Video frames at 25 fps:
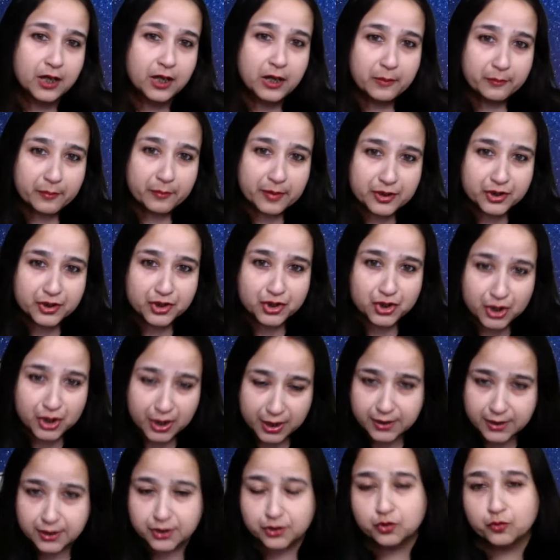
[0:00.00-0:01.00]
But
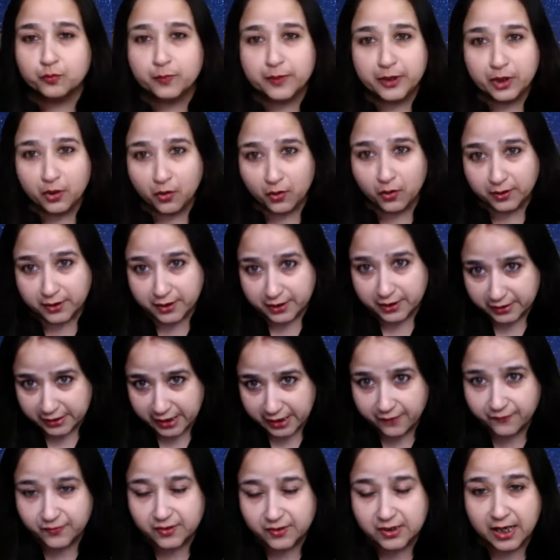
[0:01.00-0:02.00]
just to be on the
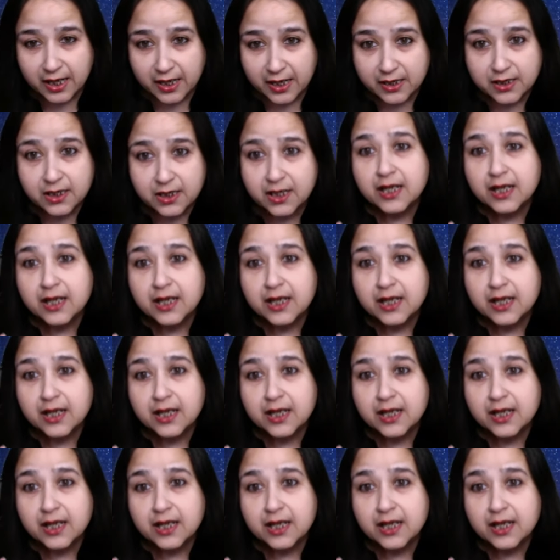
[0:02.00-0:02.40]
safe side,